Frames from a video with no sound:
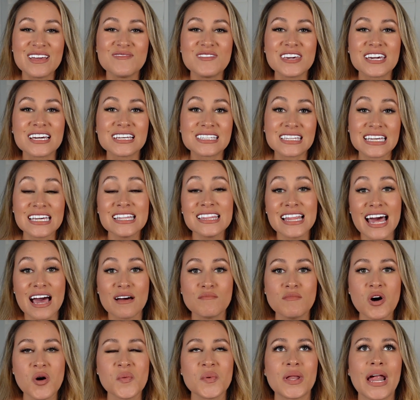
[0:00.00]
Because in
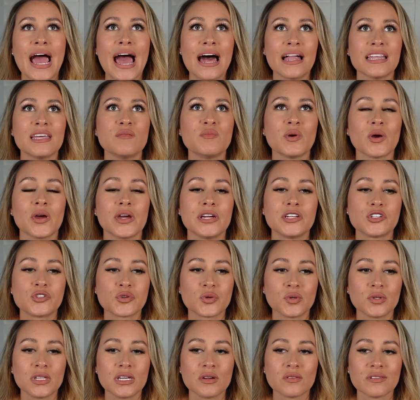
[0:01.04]
that moment, Halle Berry
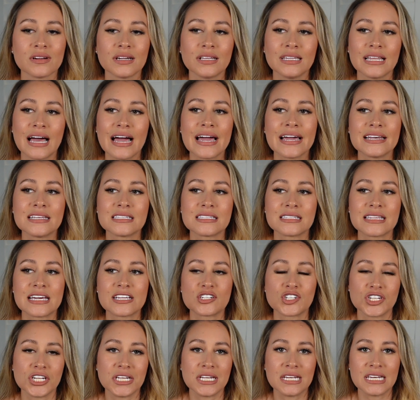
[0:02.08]
truly realized
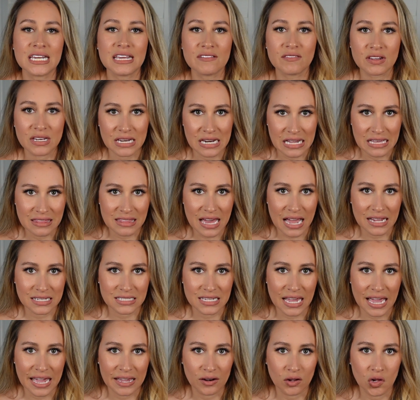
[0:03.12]
that she didn't even need that
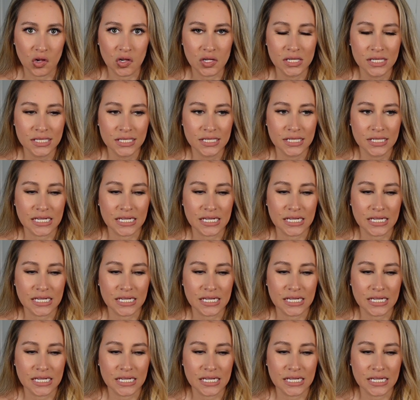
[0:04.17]
title